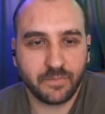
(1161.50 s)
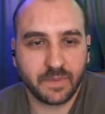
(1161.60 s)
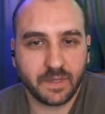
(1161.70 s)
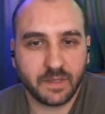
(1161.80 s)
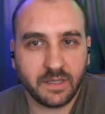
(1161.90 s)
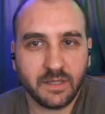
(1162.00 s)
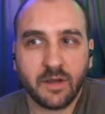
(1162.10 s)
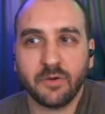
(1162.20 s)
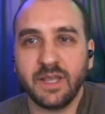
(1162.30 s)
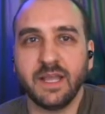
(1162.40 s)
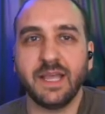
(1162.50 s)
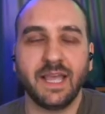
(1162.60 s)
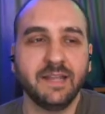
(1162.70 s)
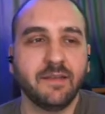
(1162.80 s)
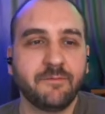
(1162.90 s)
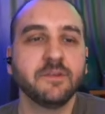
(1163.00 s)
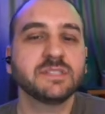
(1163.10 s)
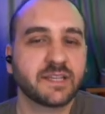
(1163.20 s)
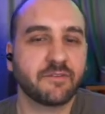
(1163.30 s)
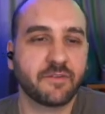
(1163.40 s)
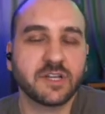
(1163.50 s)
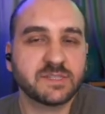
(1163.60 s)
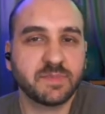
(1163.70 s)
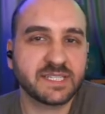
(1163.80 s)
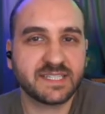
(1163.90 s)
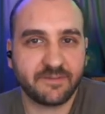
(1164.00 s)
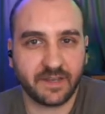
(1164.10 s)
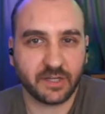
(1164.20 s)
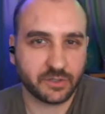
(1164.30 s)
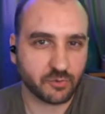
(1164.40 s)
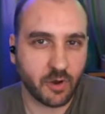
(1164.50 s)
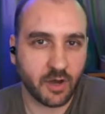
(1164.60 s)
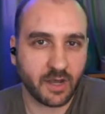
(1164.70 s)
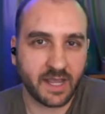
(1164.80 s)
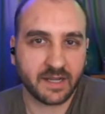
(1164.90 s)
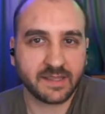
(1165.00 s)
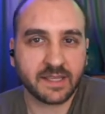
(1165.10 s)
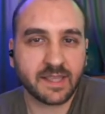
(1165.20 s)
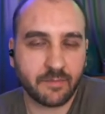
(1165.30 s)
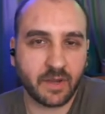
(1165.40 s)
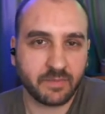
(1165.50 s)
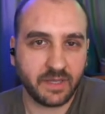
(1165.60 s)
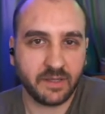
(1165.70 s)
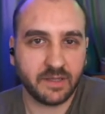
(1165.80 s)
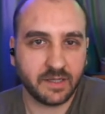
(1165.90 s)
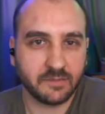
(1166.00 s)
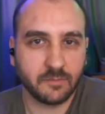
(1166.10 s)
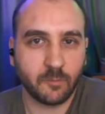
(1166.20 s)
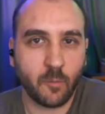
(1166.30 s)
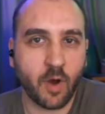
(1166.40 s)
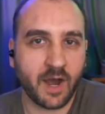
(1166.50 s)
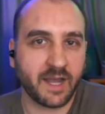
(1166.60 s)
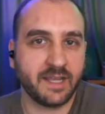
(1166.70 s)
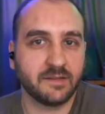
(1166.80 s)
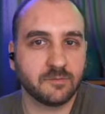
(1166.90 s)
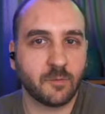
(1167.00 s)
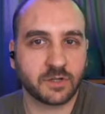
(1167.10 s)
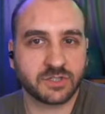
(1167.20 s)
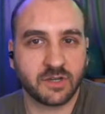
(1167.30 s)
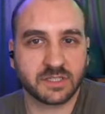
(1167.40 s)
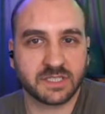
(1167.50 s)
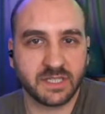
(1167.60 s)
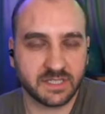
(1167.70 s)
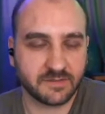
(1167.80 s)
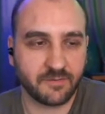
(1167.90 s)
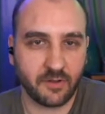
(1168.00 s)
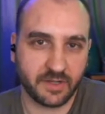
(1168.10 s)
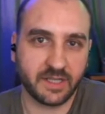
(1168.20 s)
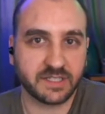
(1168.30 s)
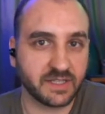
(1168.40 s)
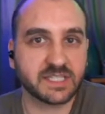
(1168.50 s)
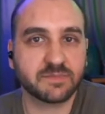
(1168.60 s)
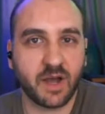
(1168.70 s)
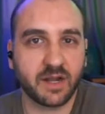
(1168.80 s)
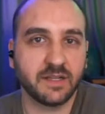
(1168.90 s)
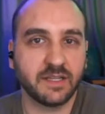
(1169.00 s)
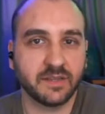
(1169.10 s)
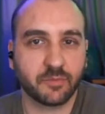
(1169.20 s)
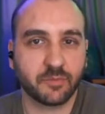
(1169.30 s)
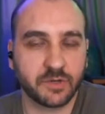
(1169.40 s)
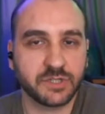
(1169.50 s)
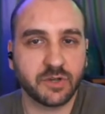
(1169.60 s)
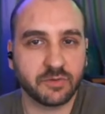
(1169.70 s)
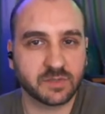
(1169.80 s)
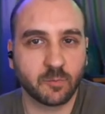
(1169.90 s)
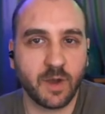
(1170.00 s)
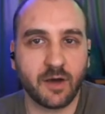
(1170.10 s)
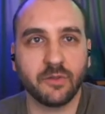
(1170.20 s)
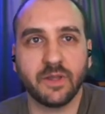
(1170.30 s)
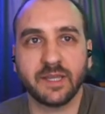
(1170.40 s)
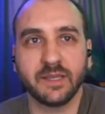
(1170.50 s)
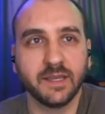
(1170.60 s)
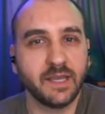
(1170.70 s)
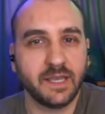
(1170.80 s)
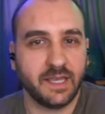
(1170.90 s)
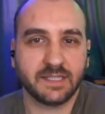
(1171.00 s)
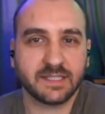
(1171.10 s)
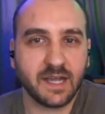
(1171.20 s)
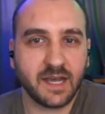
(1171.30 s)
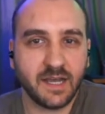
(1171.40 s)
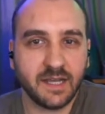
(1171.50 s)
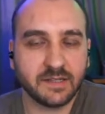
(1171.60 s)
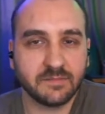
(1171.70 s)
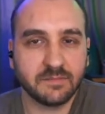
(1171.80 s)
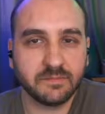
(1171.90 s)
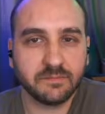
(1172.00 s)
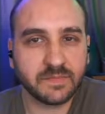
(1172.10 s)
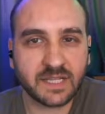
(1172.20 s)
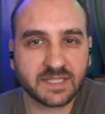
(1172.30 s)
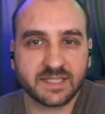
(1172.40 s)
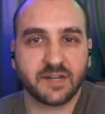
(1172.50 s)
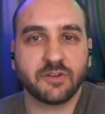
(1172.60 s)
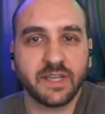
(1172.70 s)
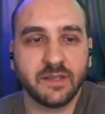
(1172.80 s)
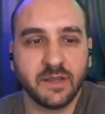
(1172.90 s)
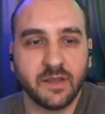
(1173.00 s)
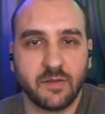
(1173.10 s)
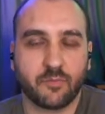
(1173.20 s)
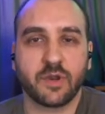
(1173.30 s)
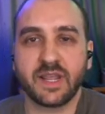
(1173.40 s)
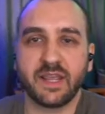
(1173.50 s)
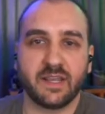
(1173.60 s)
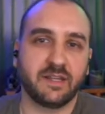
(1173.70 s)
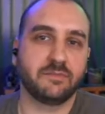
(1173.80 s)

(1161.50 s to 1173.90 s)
it feels like a very specific draw, and I think that might be why Watch Dogs is falling into this spot in the pre-show as well. Like, it's not necessarily bringing in,